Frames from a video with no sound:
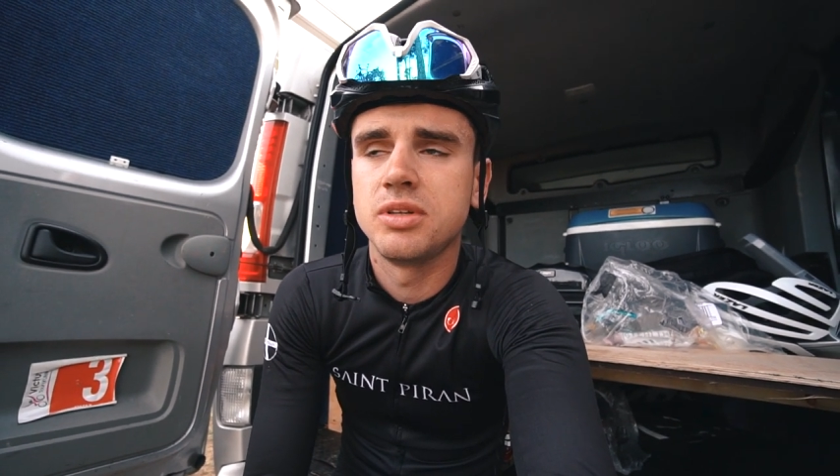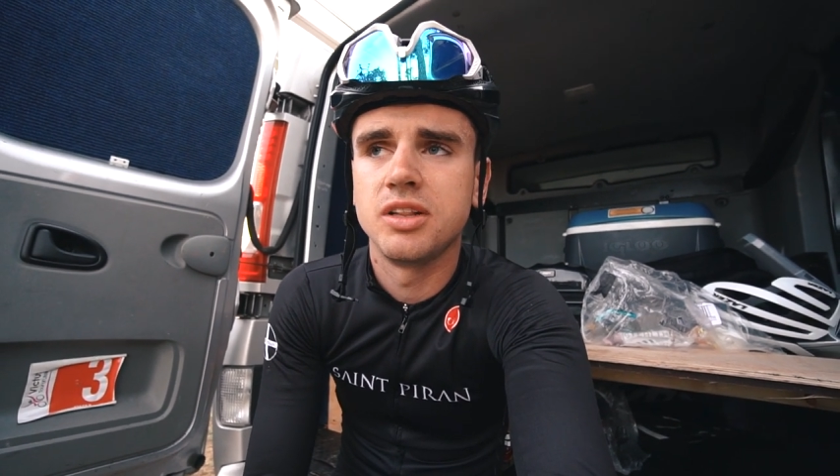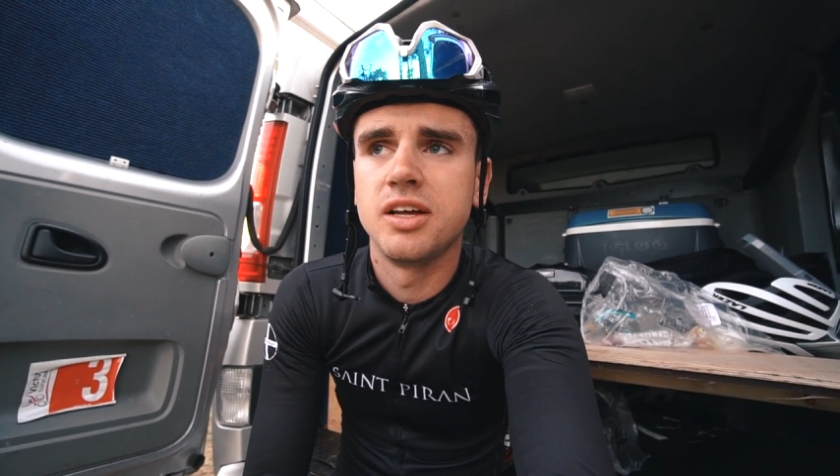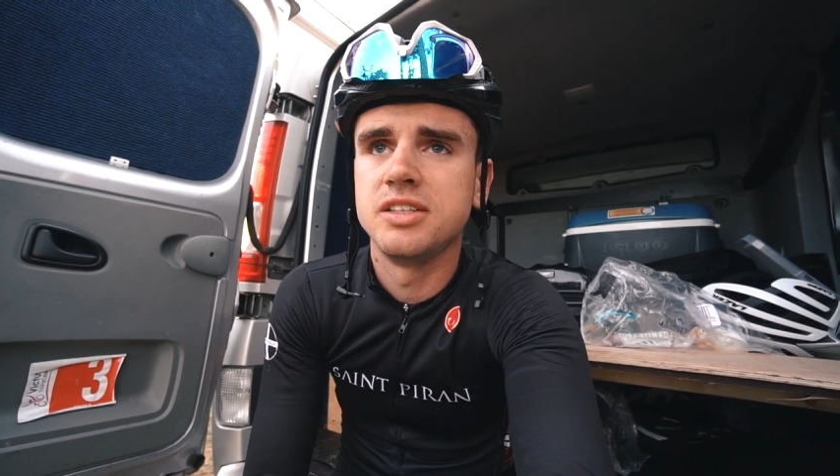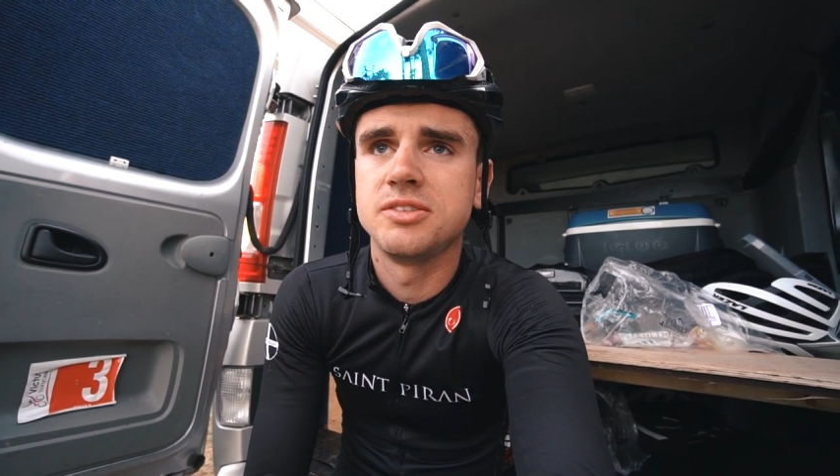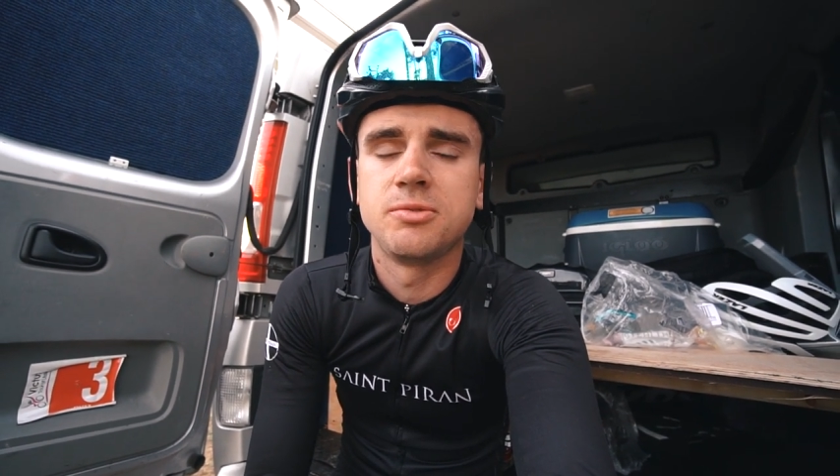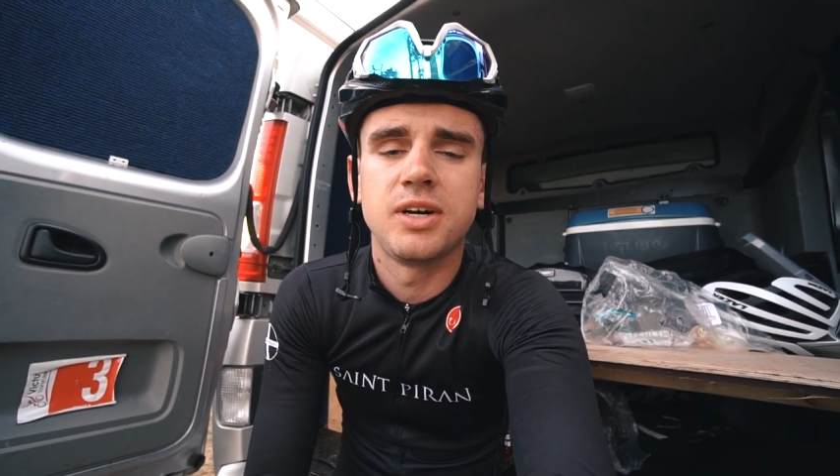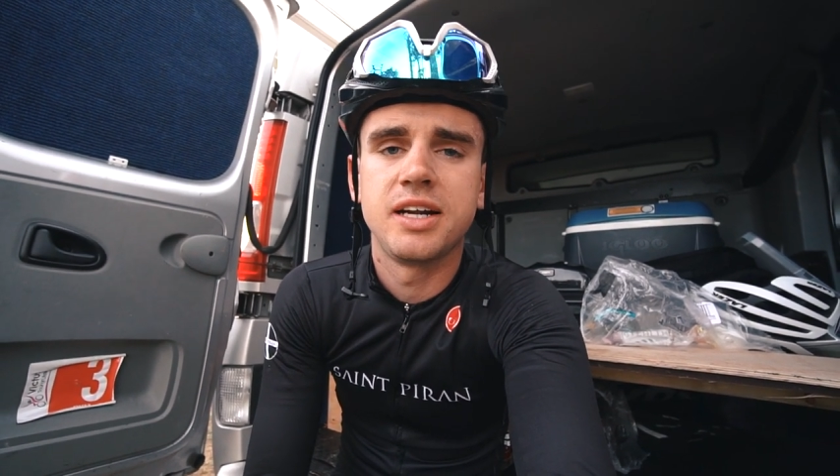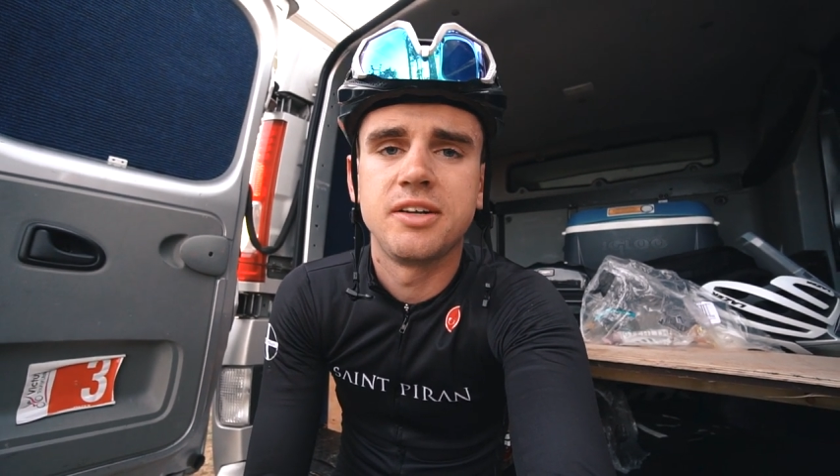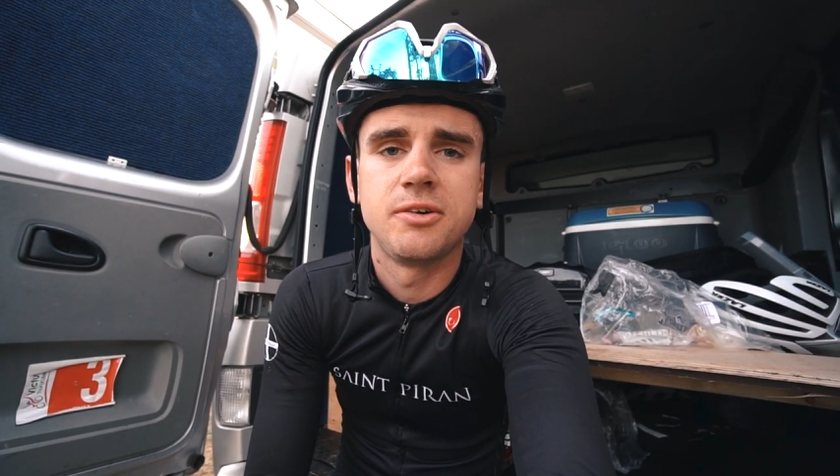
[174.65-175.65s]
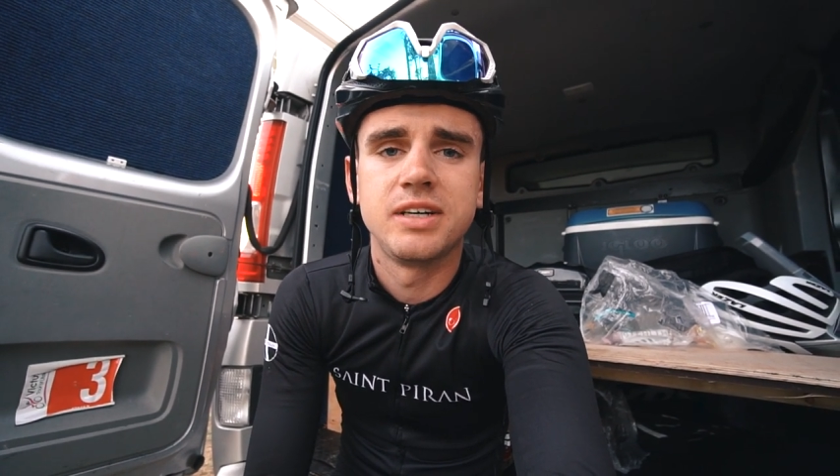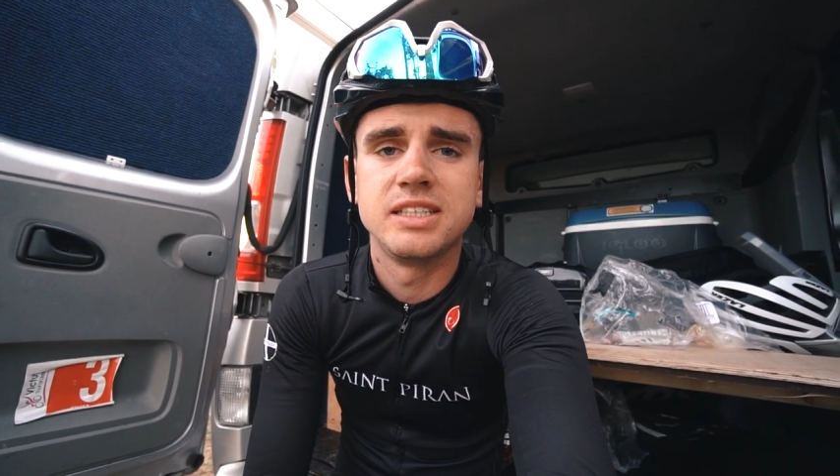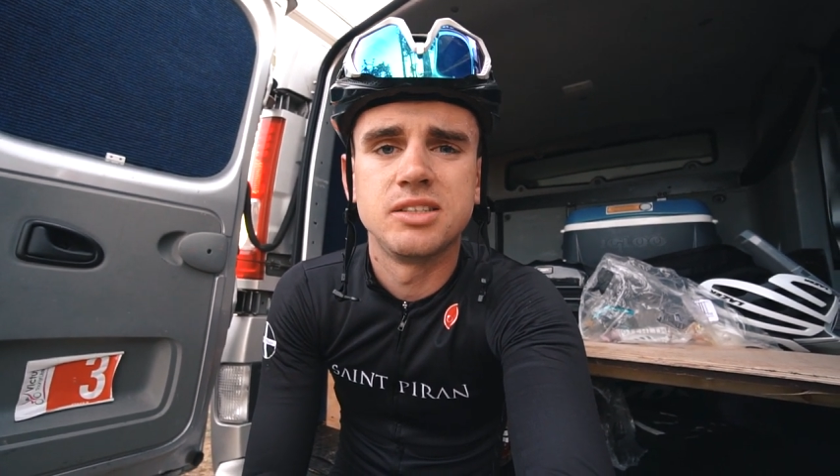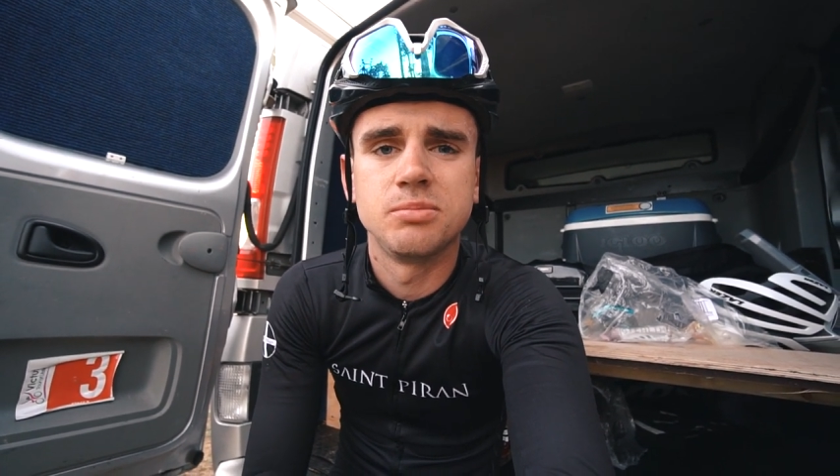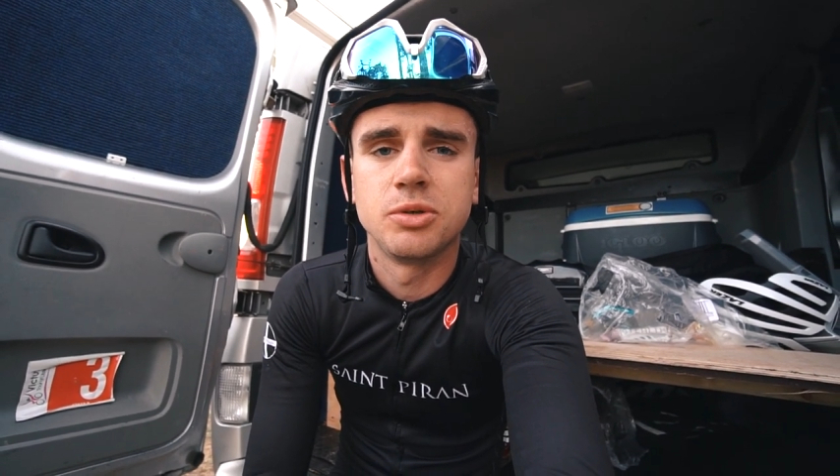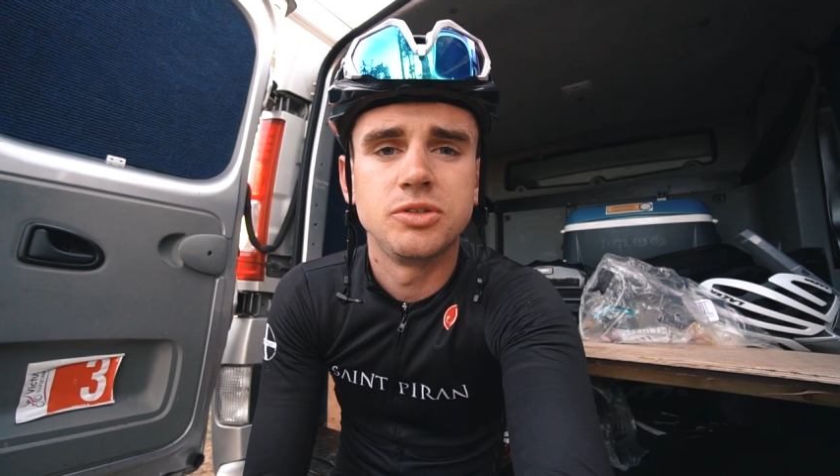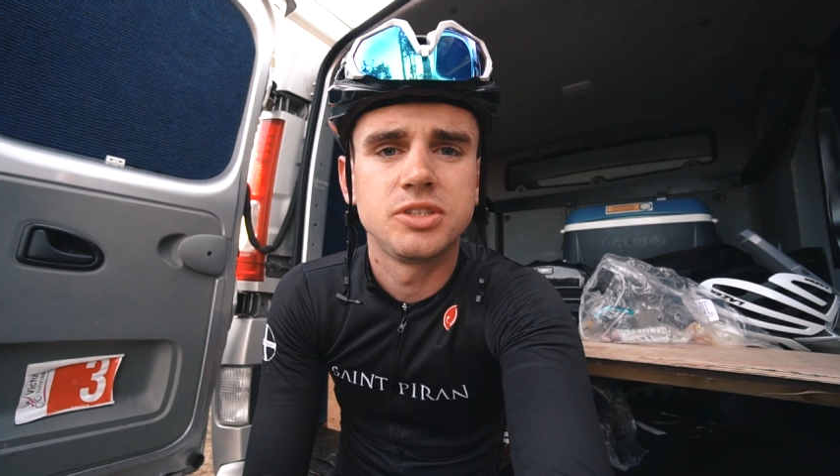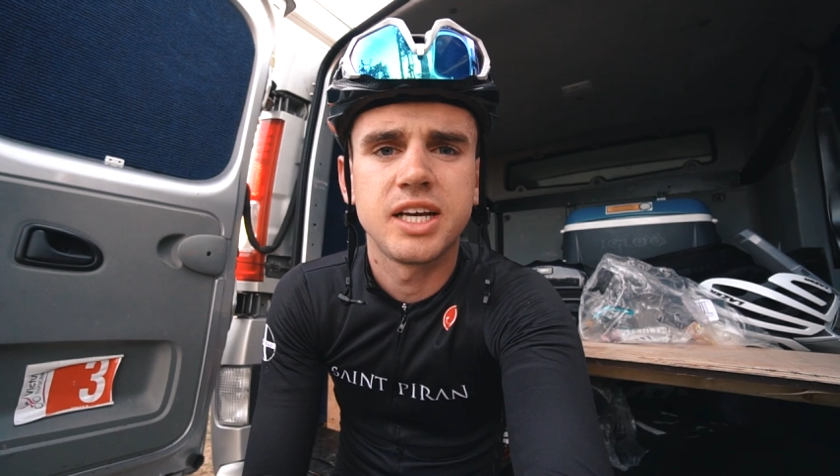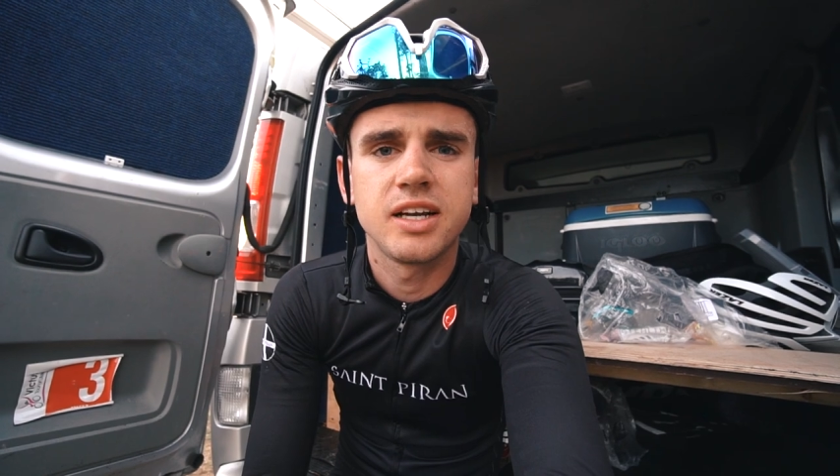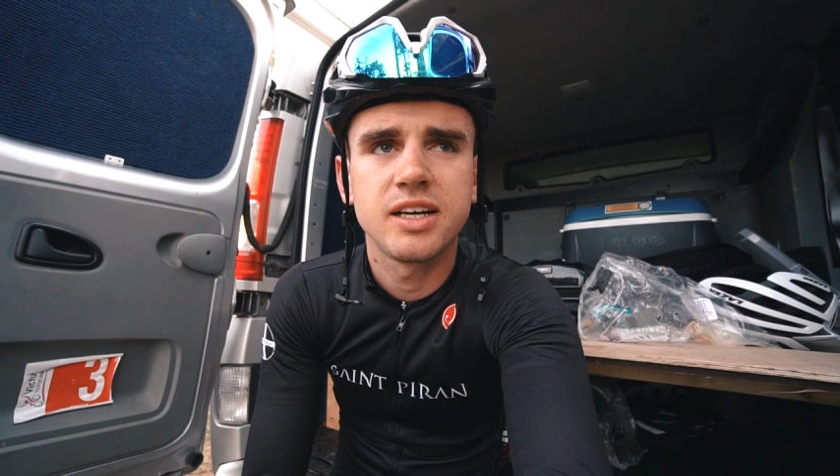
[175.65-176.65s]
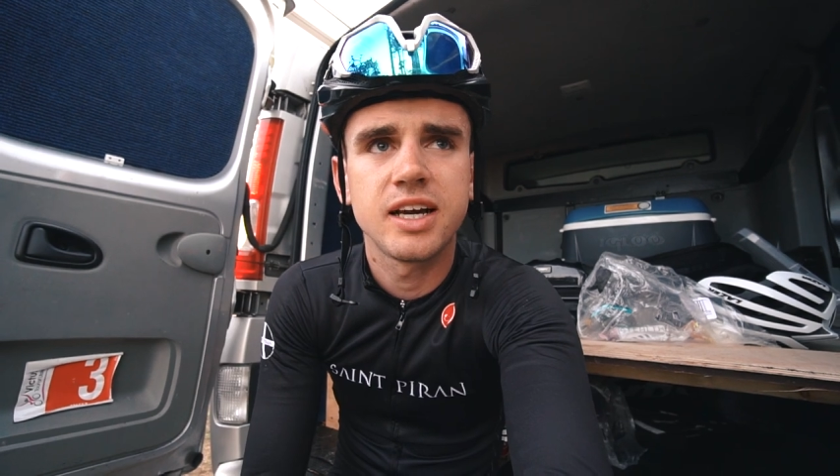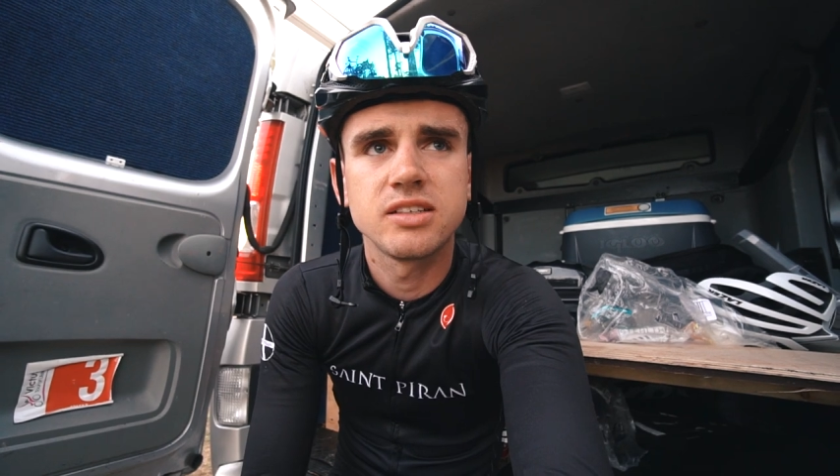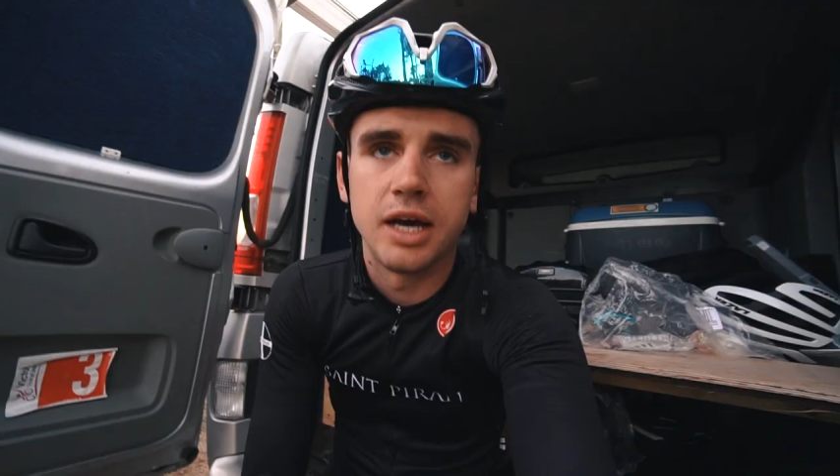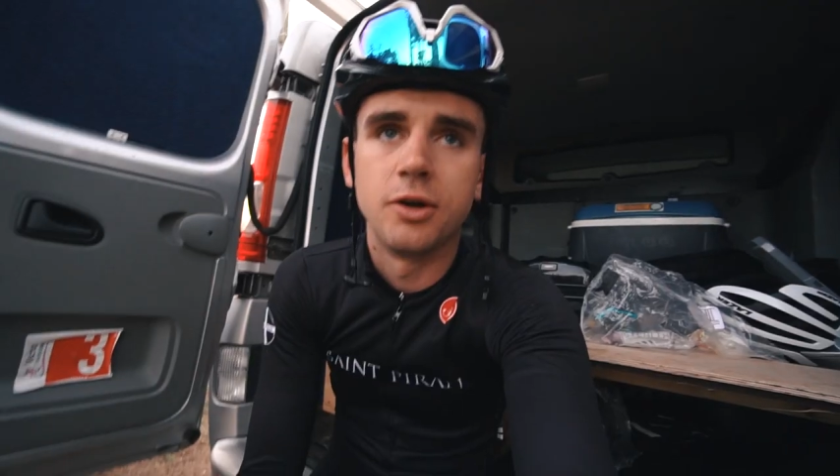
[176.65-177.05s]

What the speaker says: learning to ride in a racing bunch again, I guess.